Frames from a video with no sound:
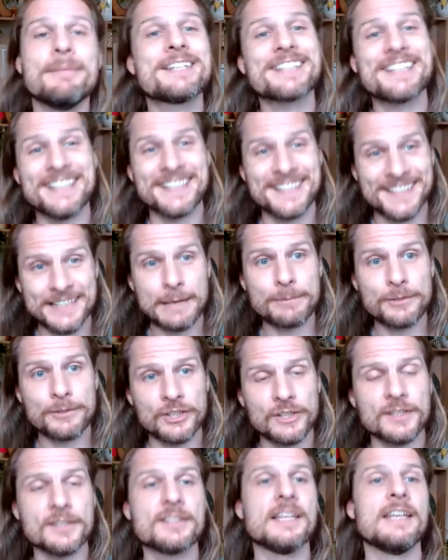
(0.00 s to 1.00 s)

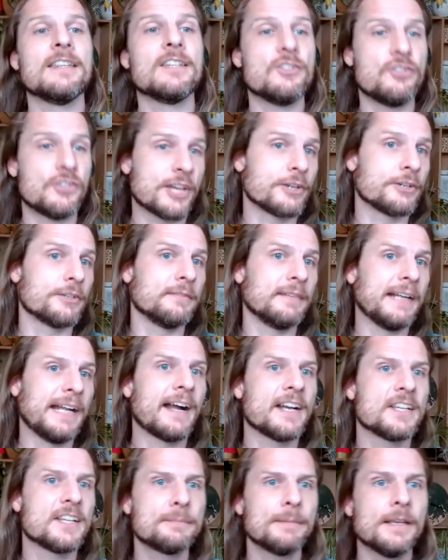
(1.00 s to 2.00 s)
misconceptions in the generative
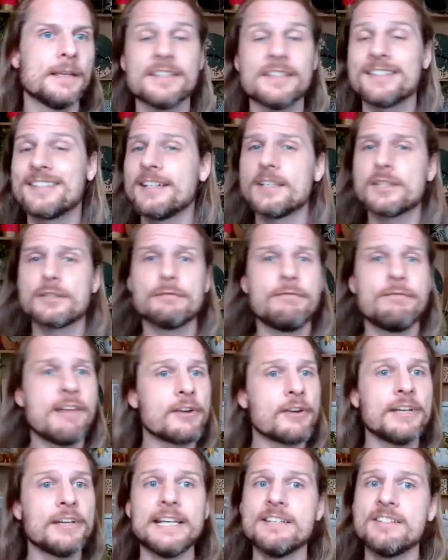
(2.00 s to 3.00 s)
AI space is that it's
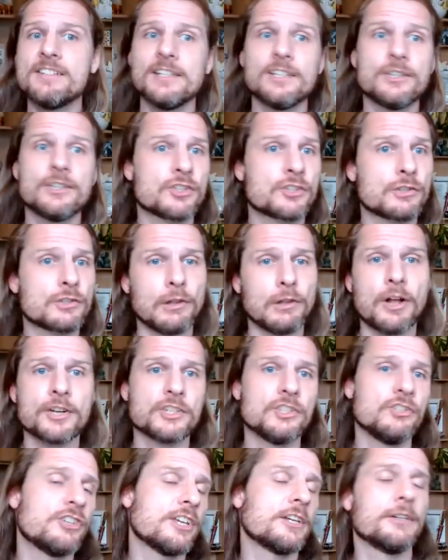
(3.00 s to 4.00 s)
very easy to just
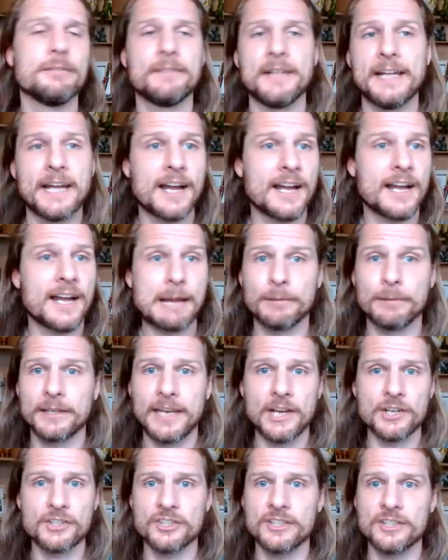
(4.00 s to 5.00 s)
launch a generative AI
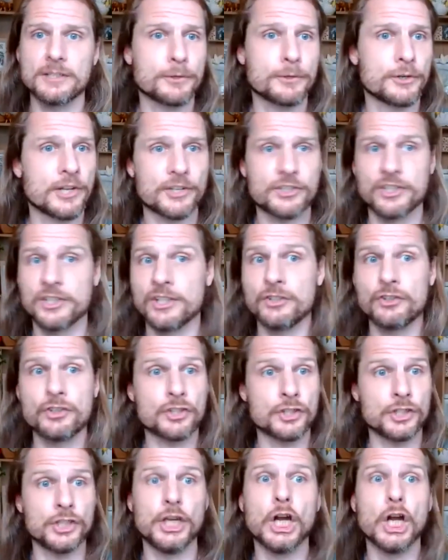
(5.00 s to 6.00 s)
application in production and
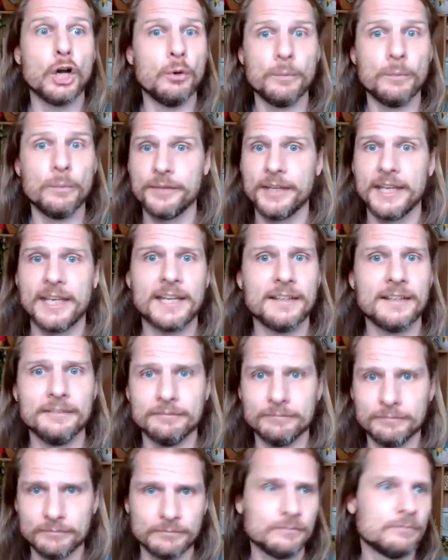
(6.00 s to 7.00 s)
just go,
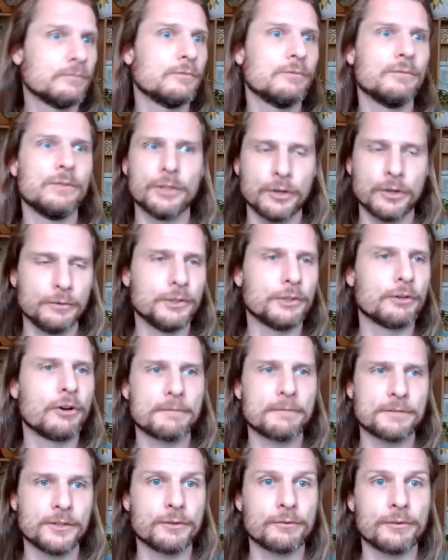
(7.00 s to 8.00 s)
and
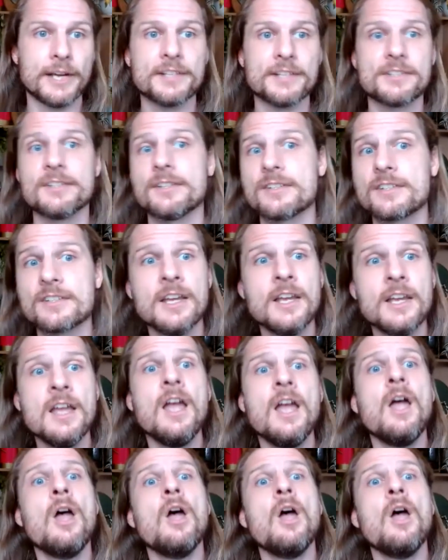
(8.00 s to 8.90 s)
you're off to the races.